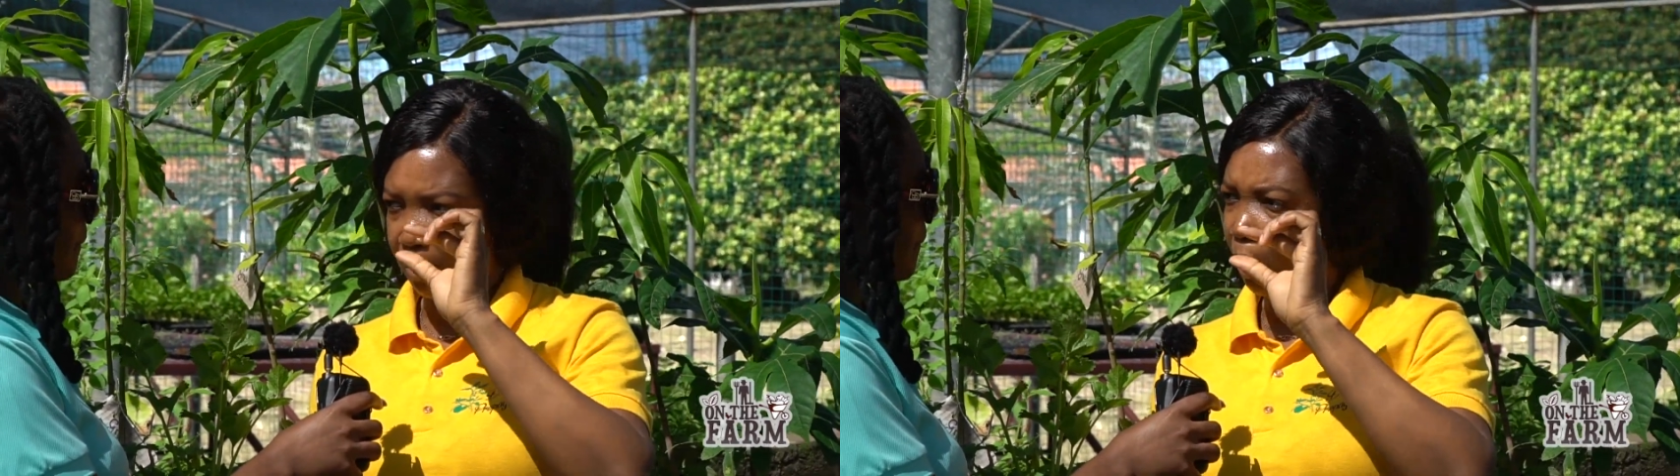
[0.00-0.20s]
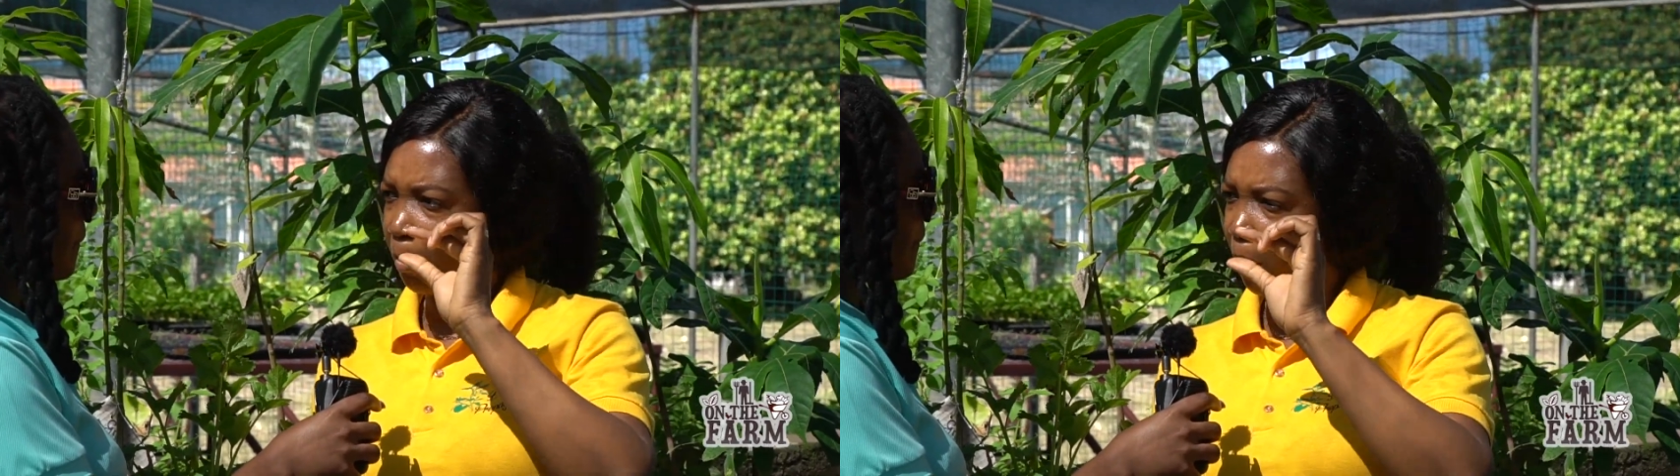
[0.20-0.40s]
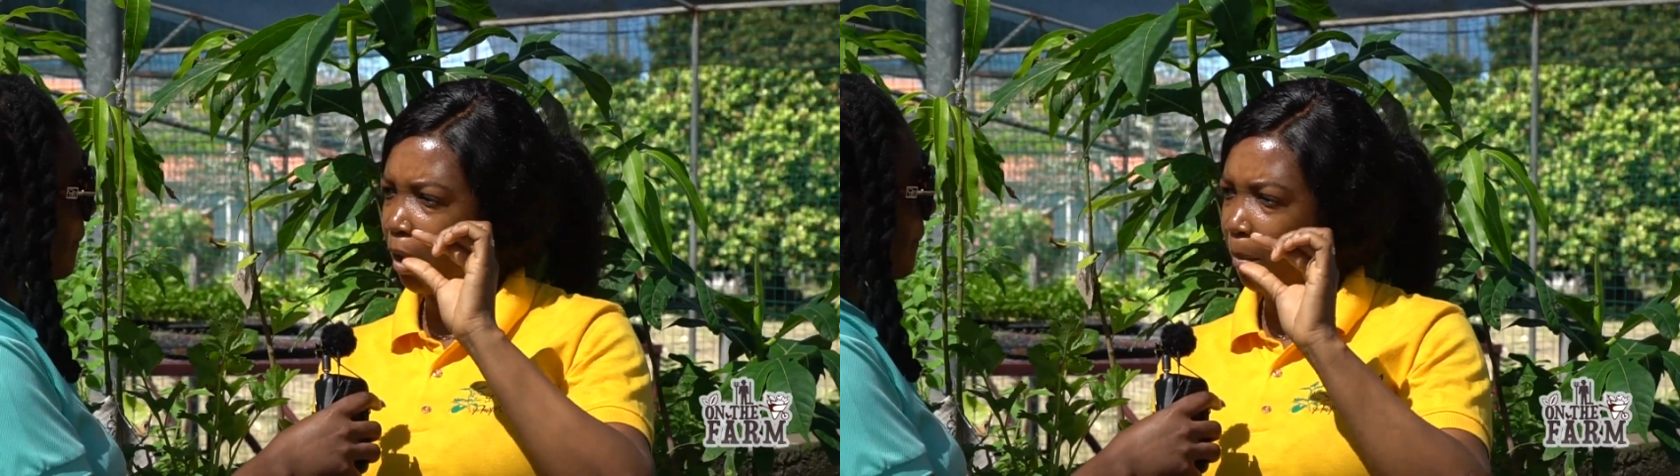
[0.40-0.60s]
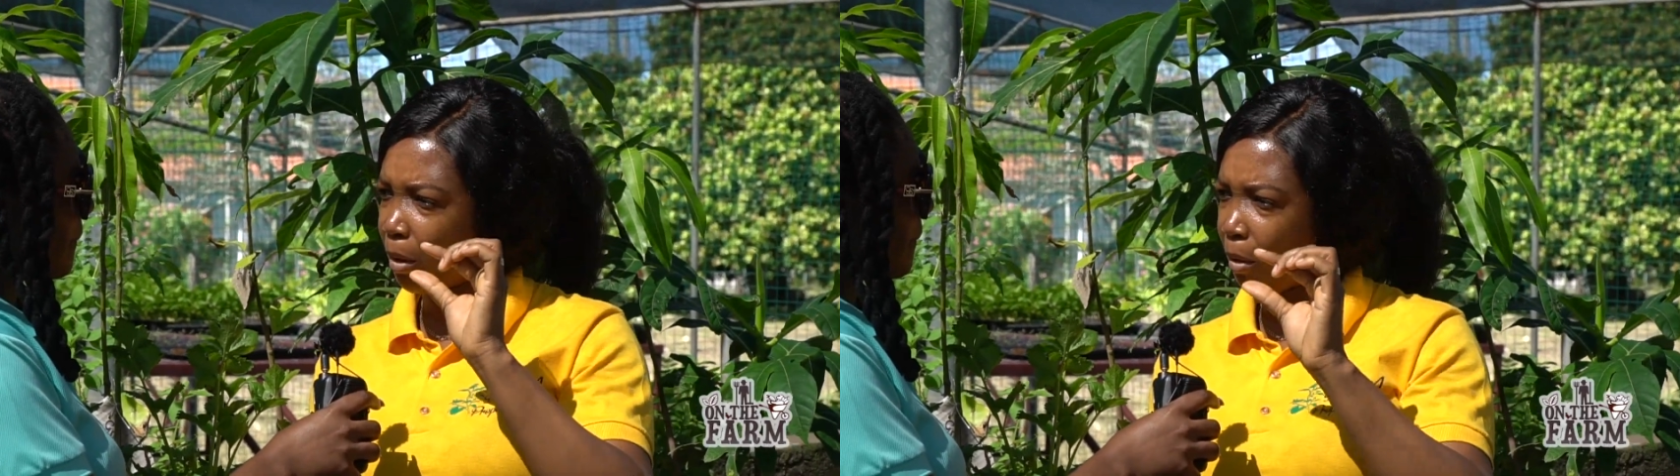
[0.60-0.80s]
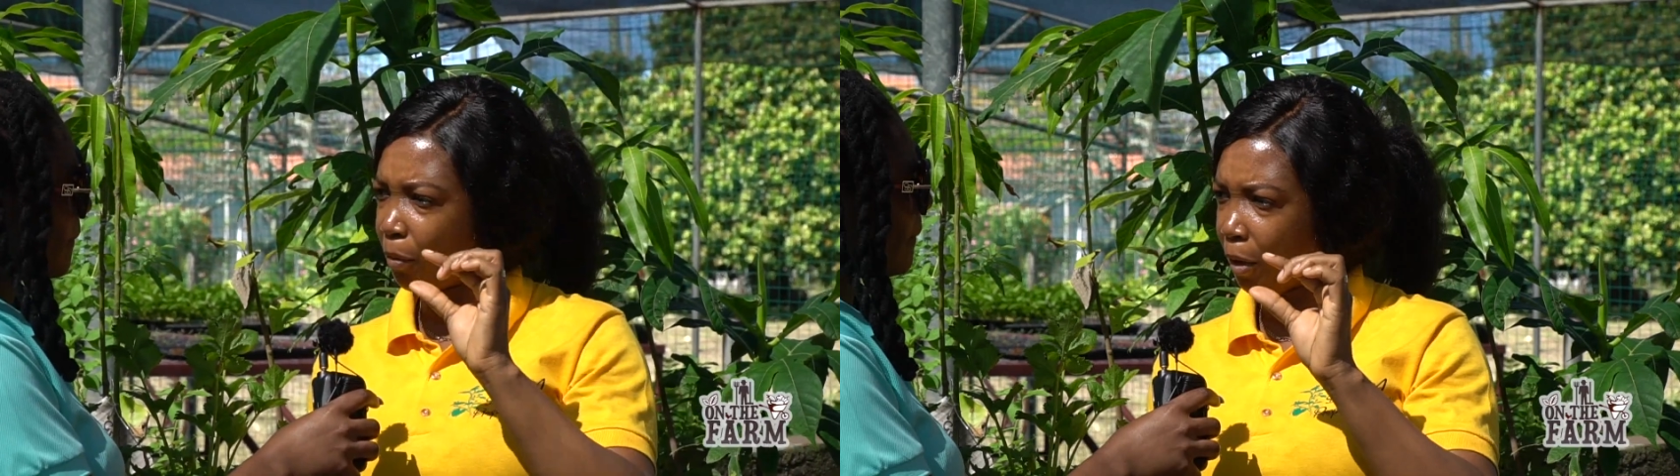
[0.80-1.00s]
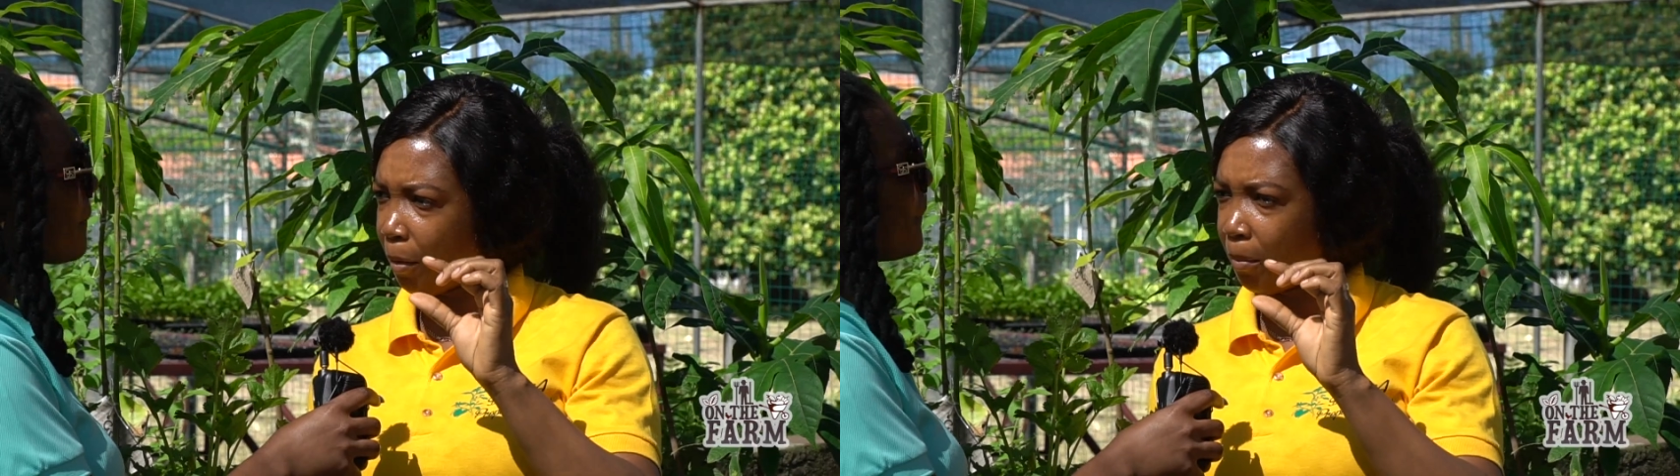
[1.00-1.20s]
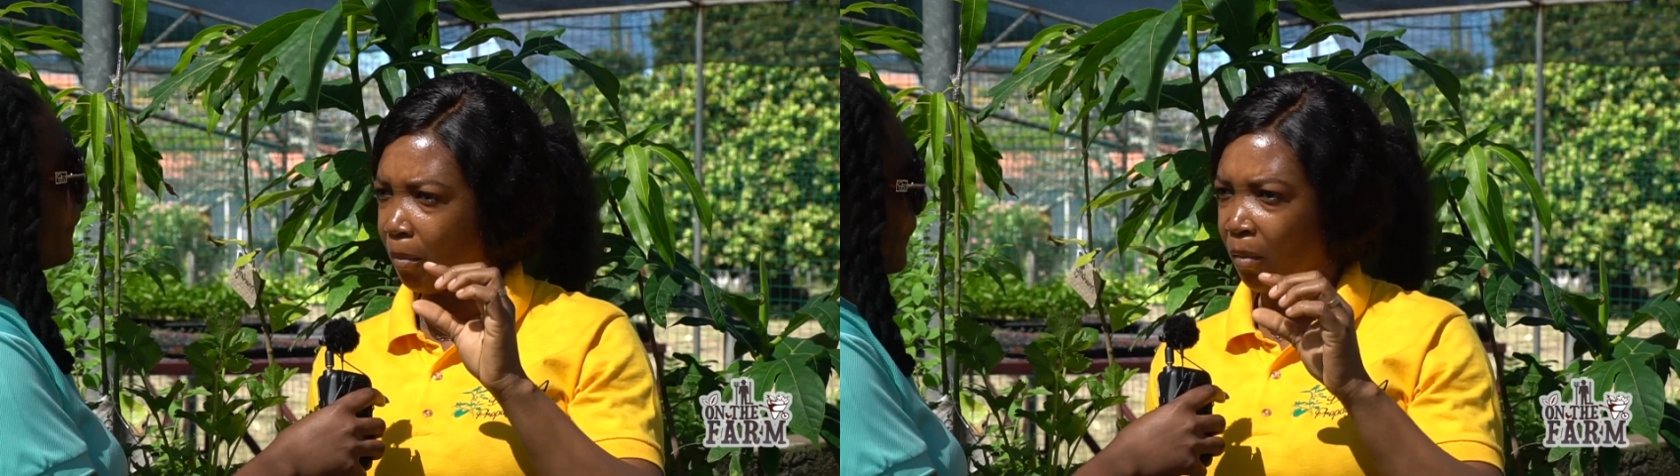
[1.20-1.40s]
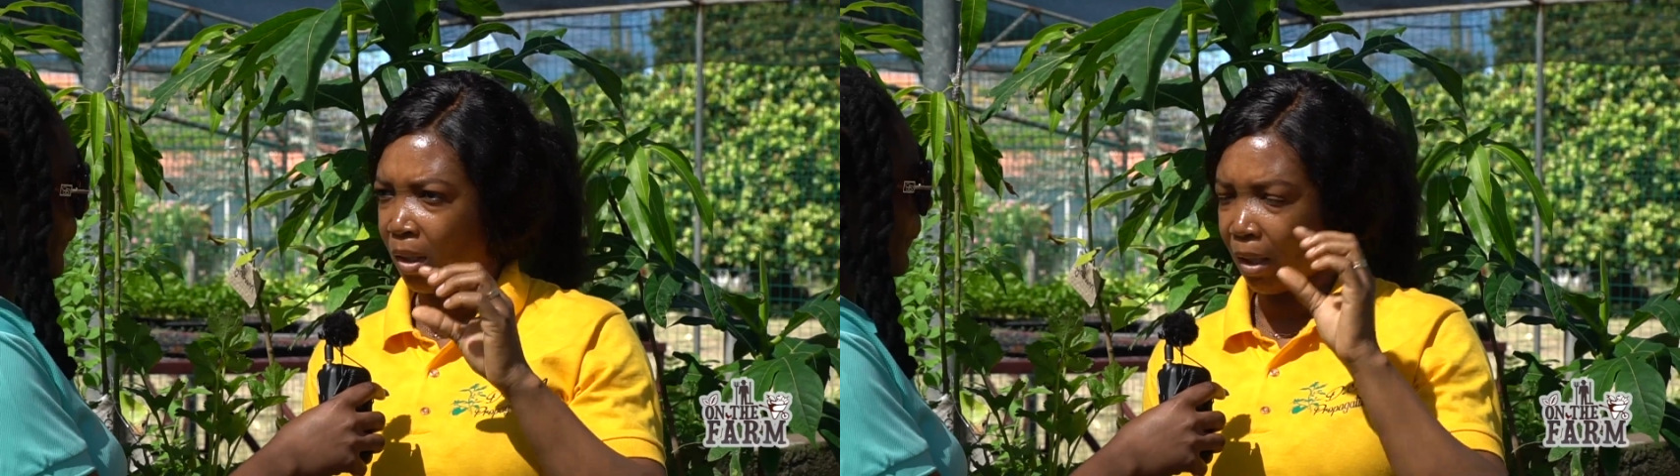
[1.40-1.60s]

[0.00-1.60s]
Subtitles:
normally comes out from.